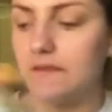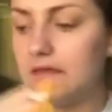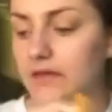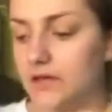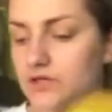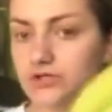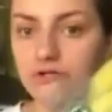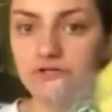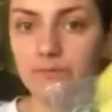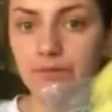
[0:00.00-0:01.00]
Then I just
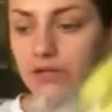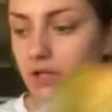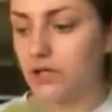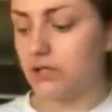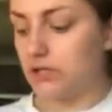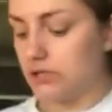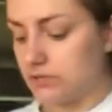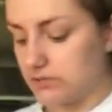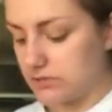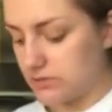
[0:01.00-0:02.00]
got some
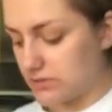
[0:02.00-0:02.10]
bananas.